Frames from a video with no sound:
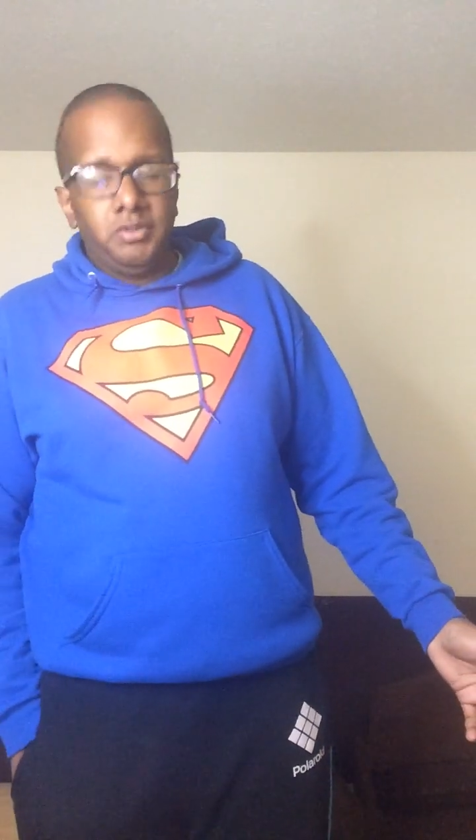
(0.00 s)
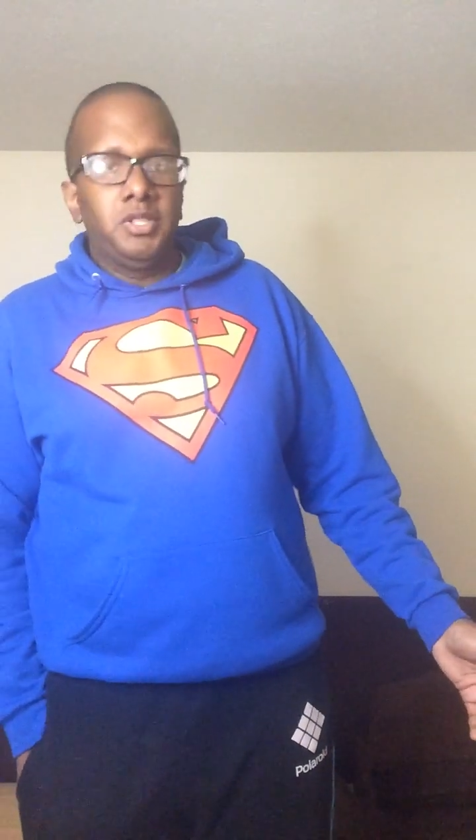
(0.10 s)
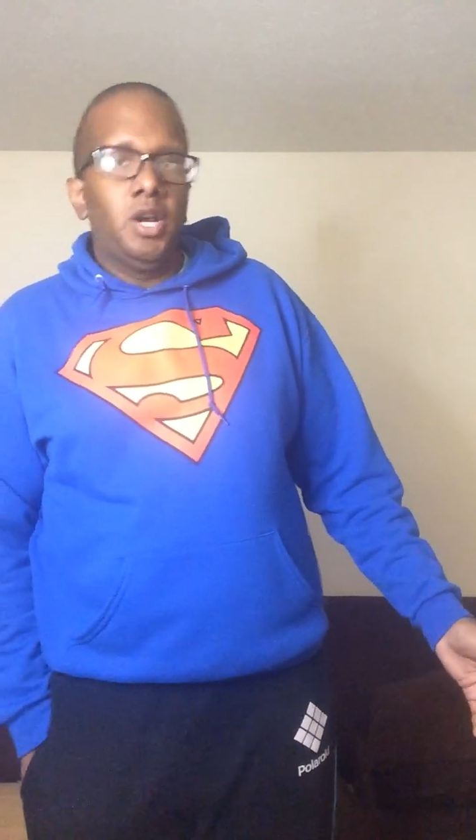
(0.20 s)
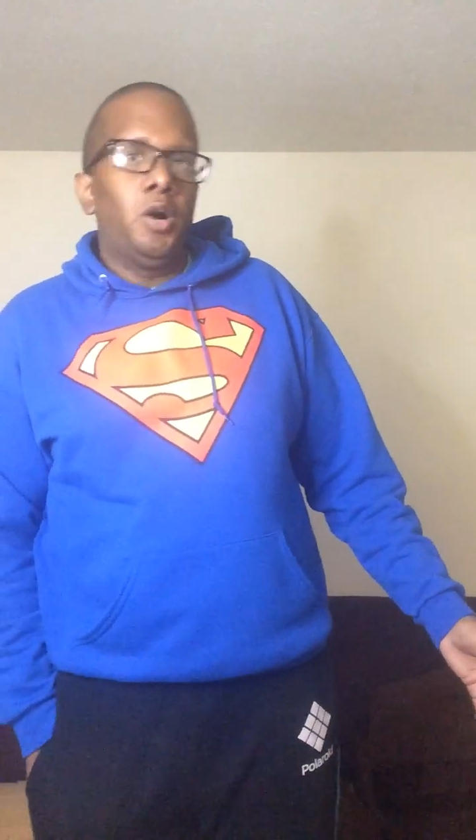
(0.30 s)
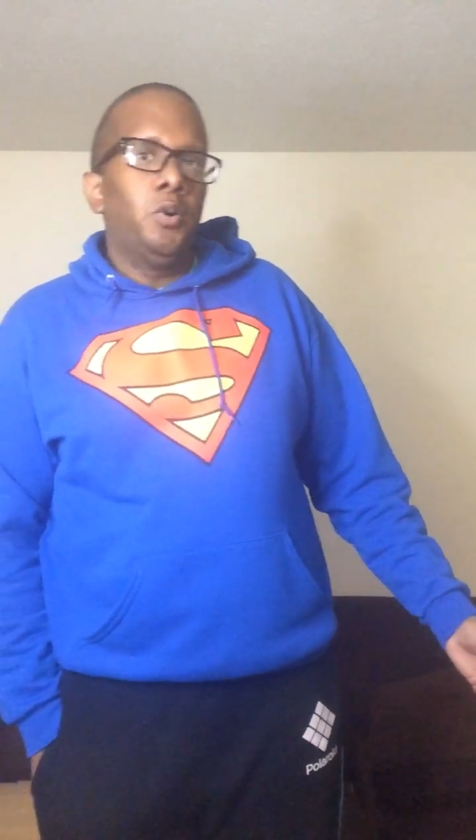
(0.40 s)

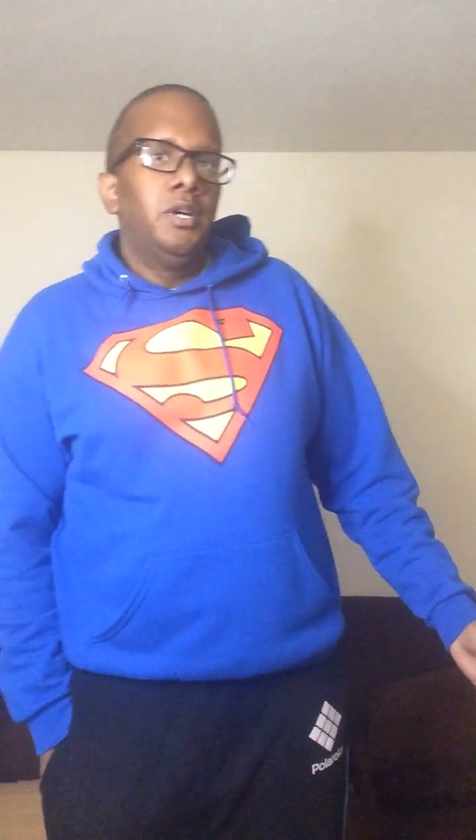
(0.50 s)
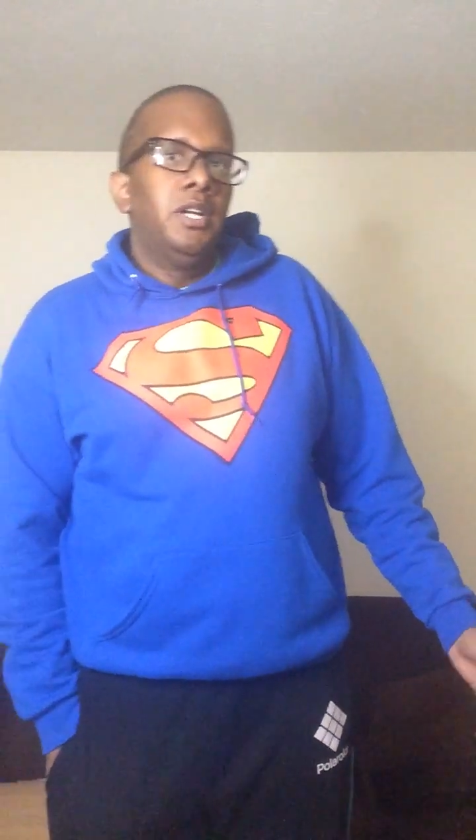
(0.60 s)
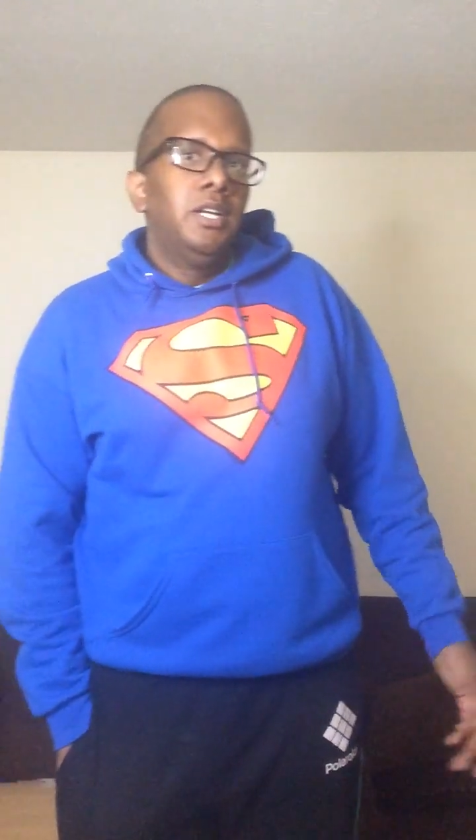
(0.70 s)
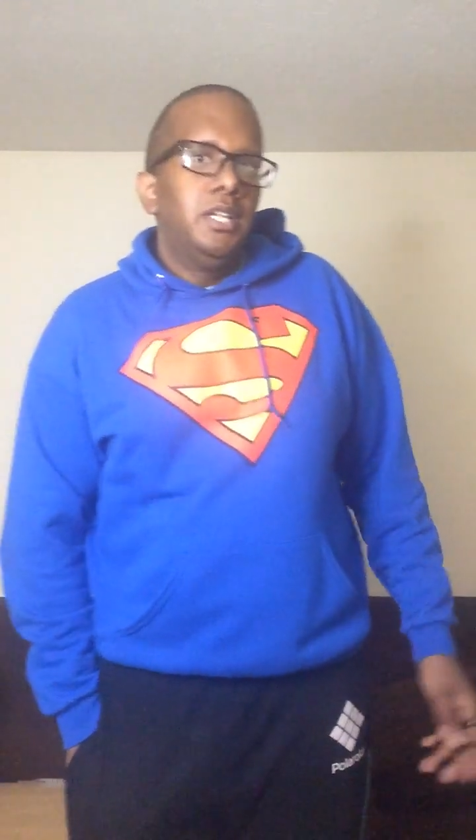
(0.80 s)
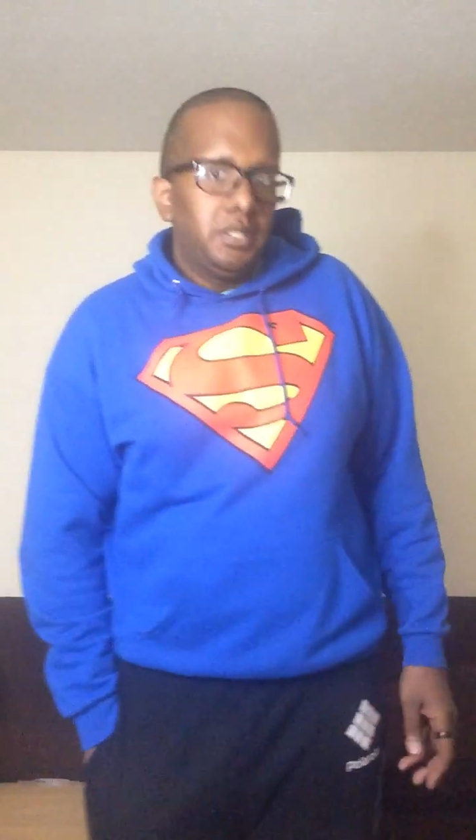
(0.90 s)
So
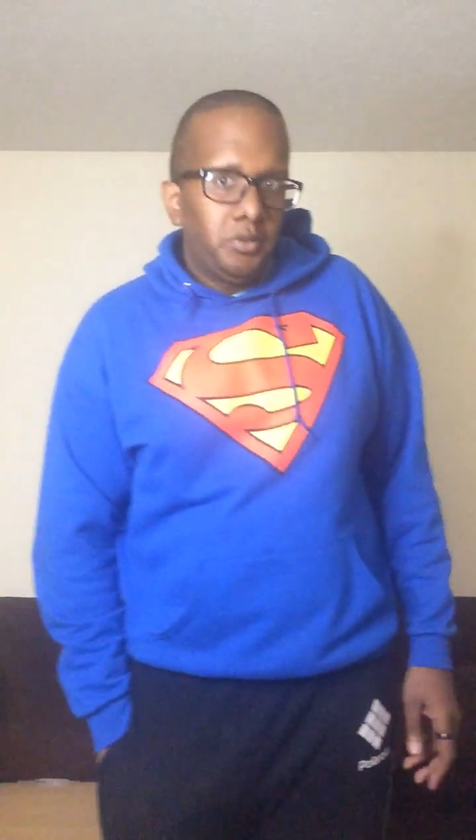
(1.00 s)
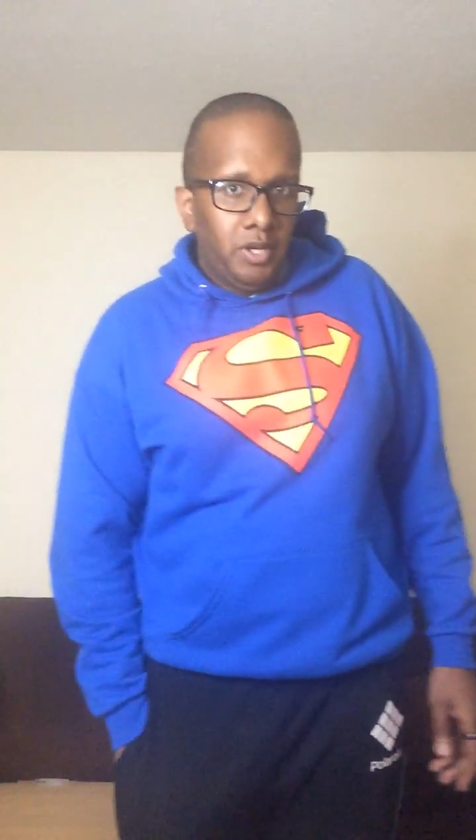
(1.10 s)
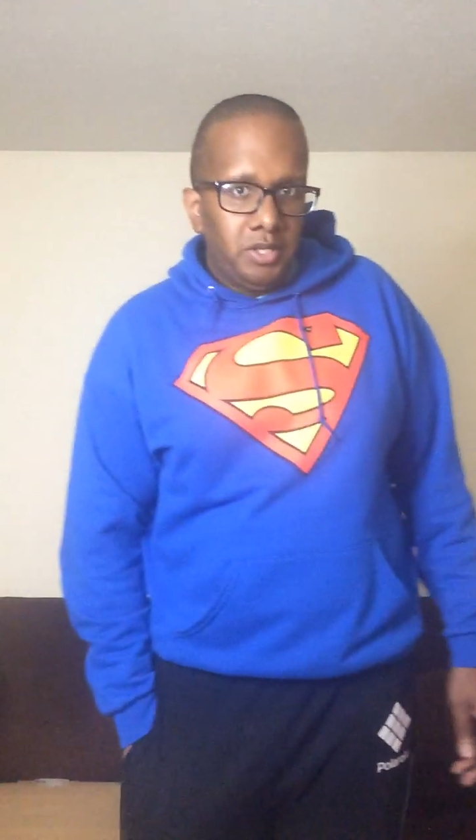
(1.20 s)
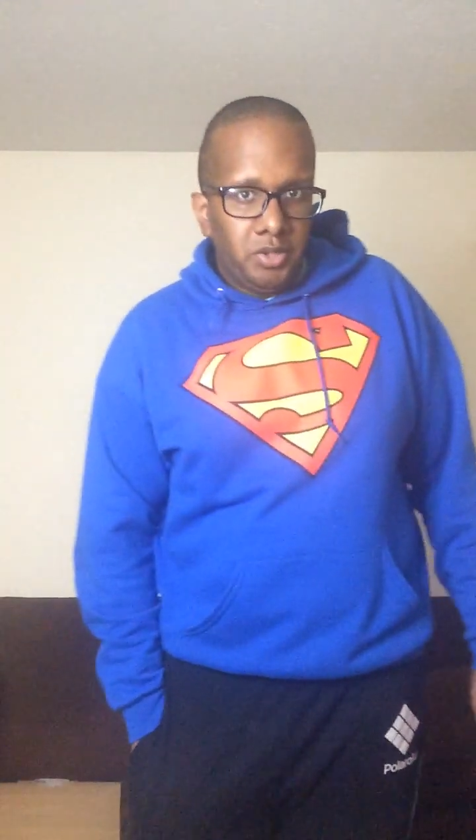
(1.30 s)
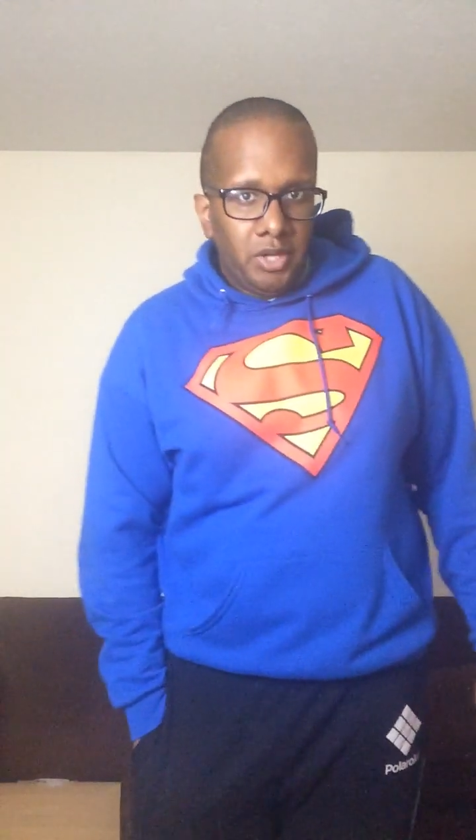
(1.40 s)
that's
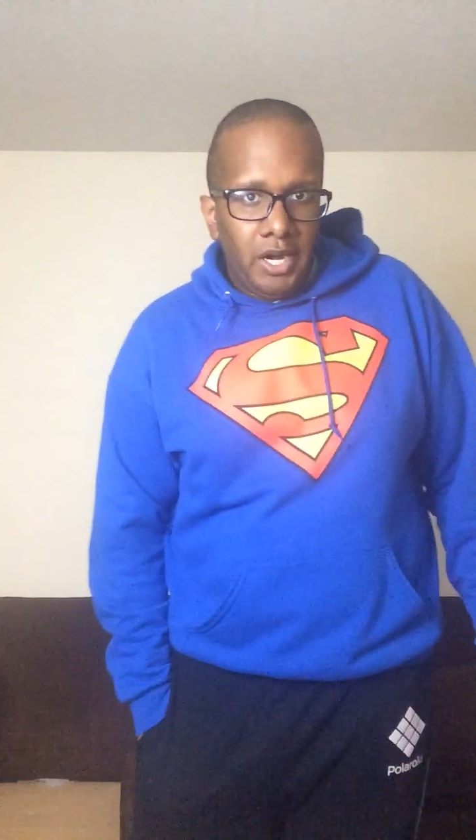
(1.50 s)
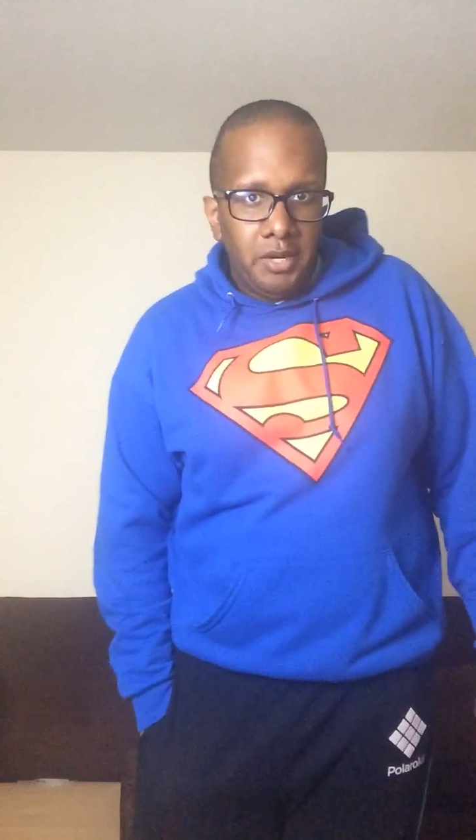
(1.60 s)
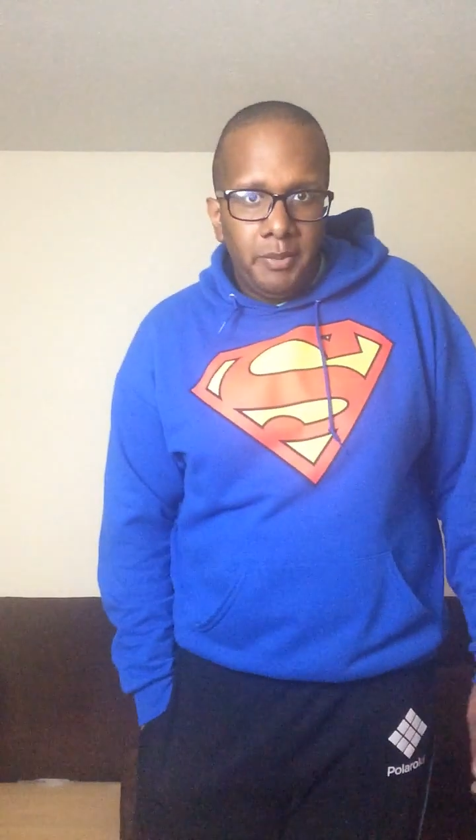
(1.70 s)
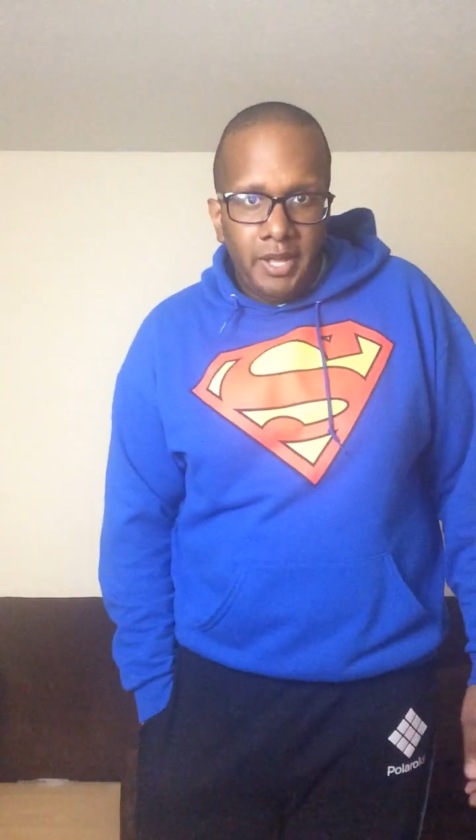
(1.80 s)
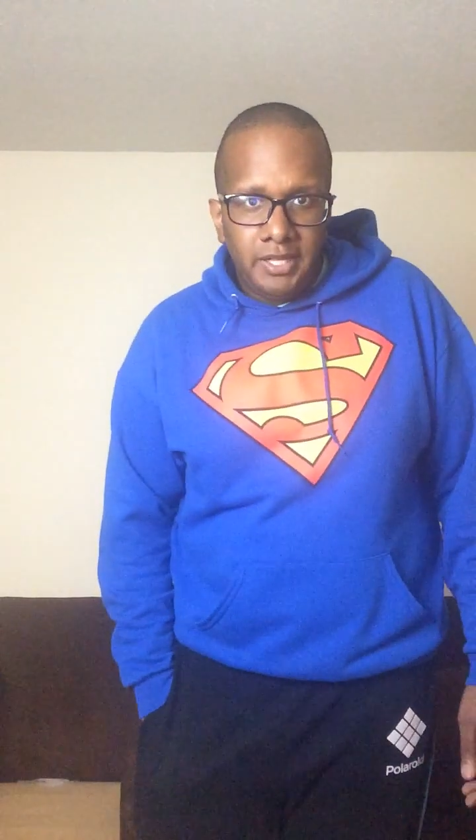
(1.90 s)
want to try
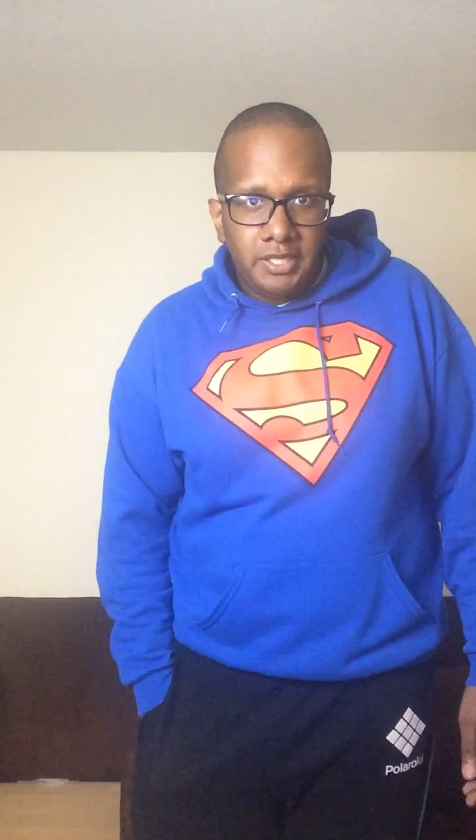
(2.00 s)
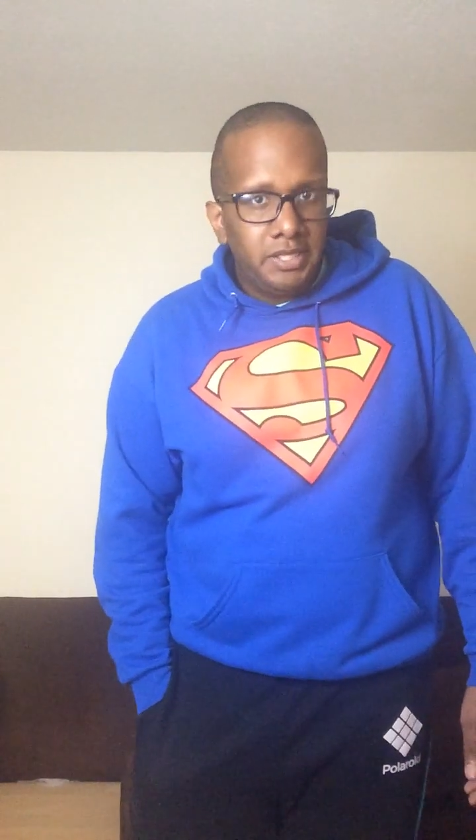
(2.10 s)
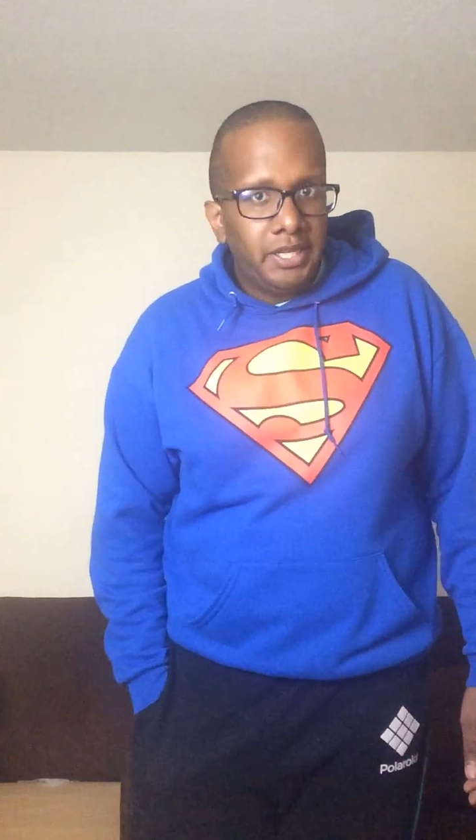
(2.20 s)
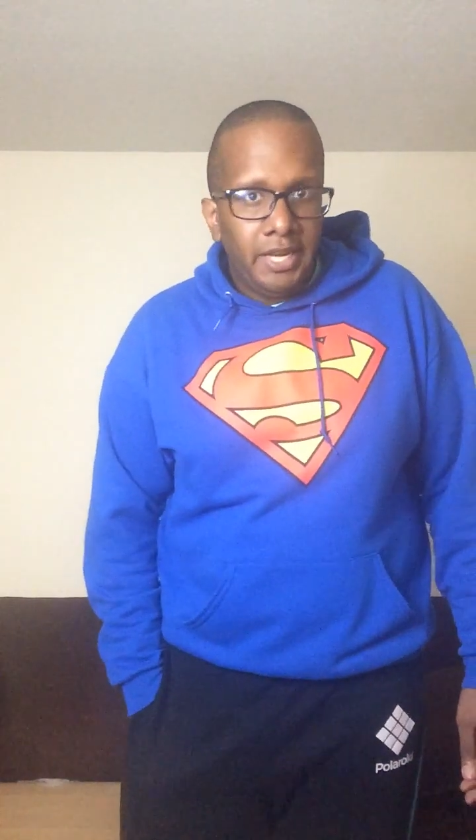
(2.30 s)
the best as